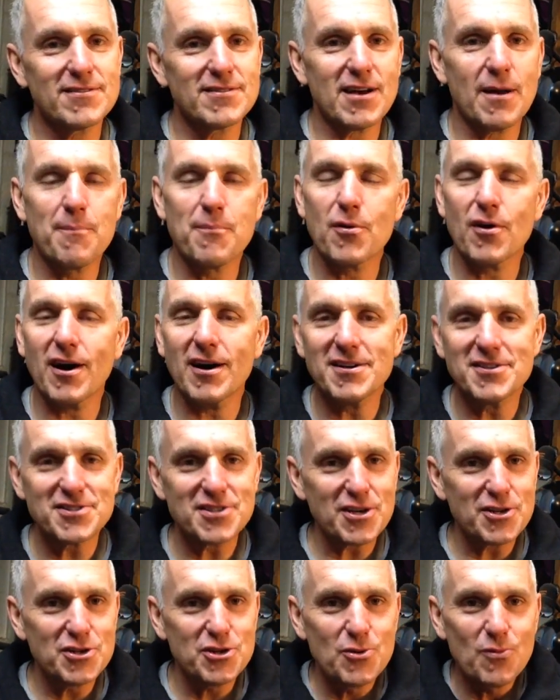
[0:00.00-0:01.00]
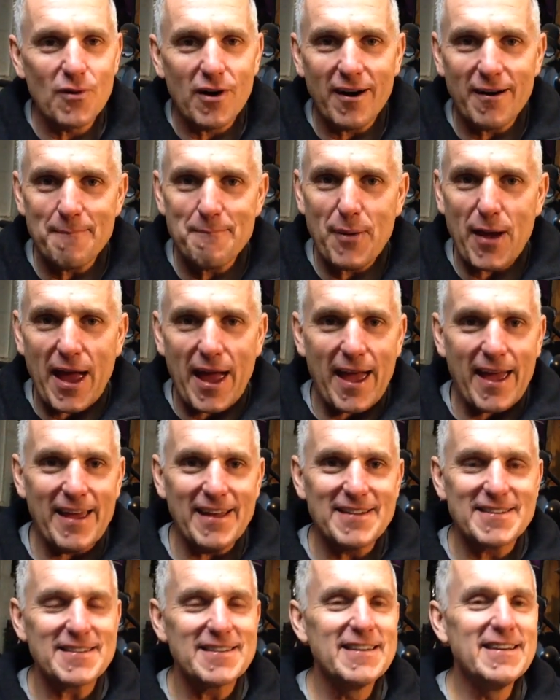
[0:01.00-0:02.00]
a project you want to
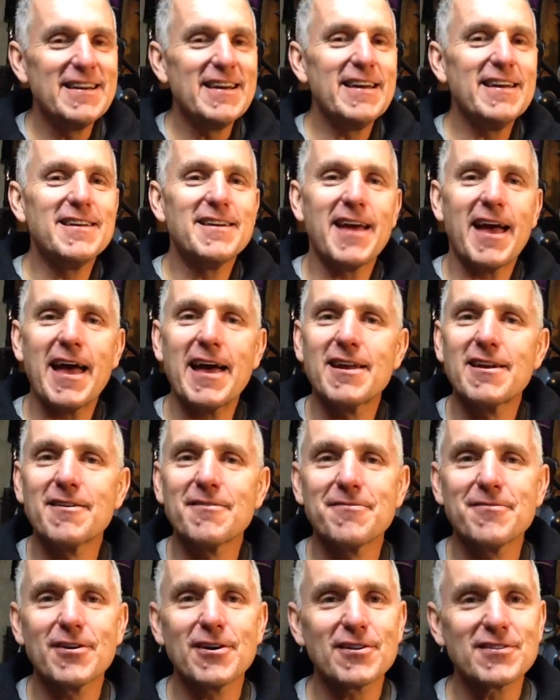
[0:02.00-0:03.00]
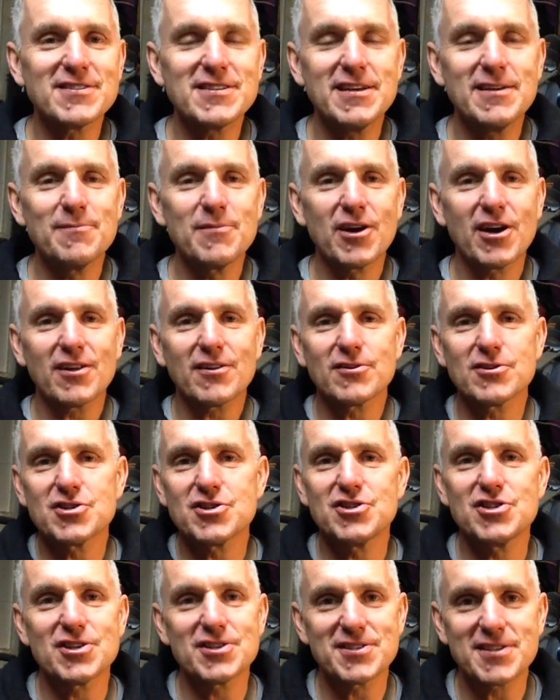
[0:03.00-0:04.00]
paint in NFL team
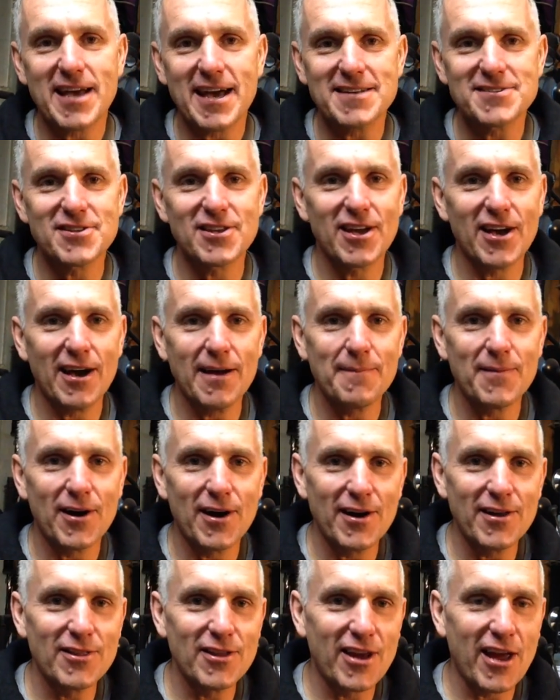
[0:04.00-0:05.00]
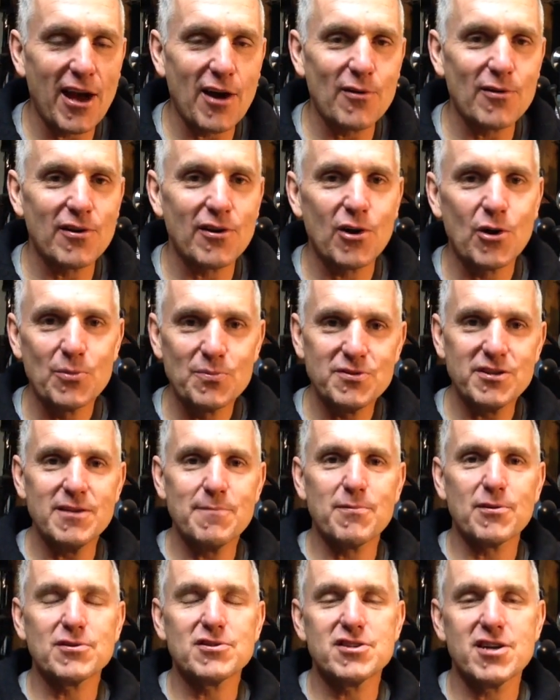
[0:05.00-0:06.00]
colors, just ask the guy behind the counter at Home
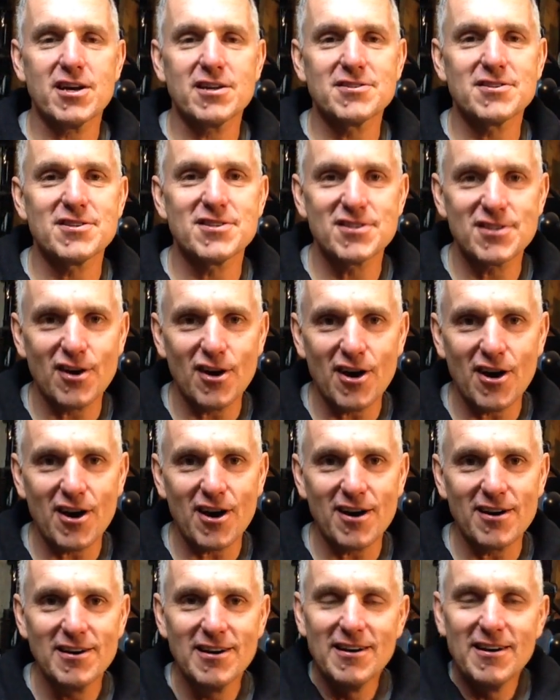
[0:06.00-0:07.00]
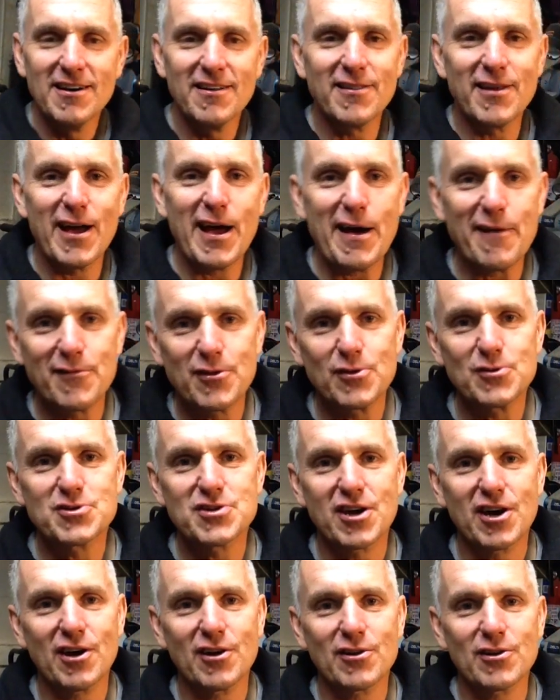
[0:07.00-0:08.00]
Depot. Chances are they have those
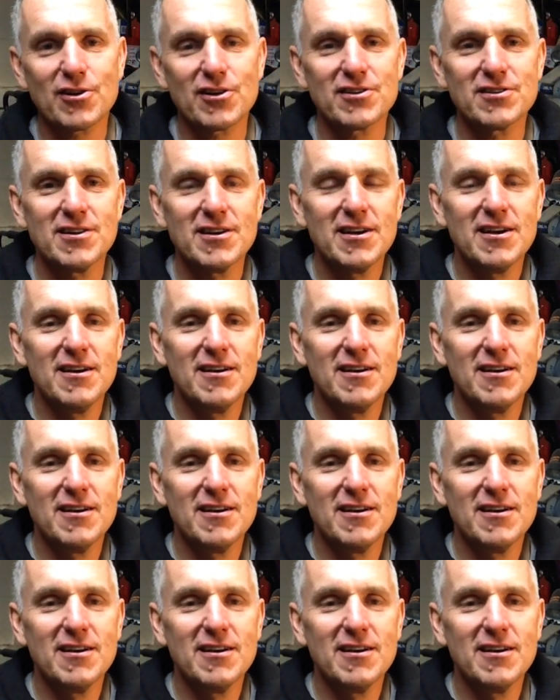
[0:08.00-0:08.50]
color